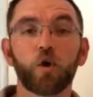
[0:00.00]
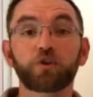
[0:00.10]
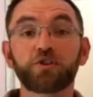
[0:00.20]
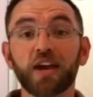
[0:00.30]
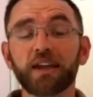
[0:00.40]
or
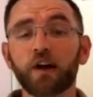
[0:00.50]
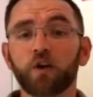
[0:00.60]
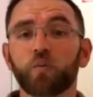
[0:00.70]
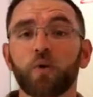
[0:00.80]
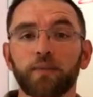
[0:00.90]
check out
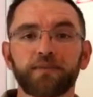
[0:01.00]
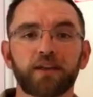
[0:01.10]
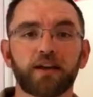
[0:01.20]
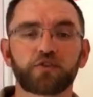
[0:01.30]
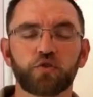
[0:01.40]
our website,